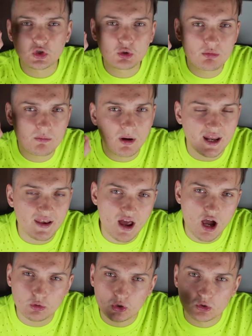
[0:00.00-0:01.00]
you be buying
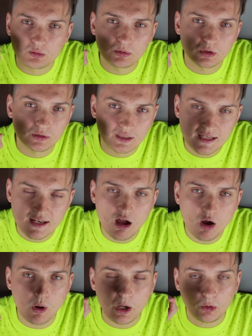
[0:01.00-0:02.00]
now? Should you be loaning it
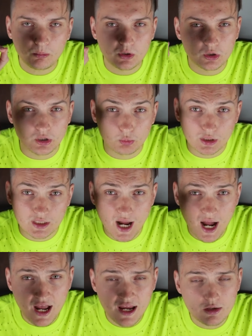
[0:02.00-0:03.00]
now? I will be sharing what
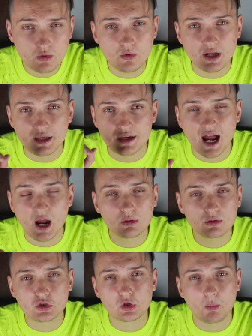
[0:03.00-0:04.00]
I do and I
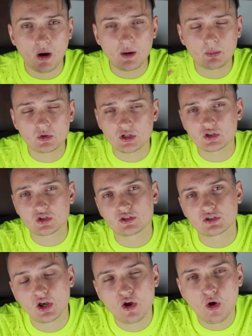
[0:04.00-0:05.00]
will share my
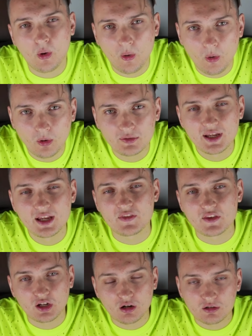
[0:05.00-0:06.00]
projections on
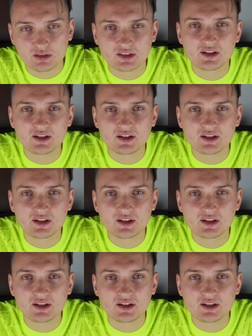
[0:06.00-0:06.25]
the current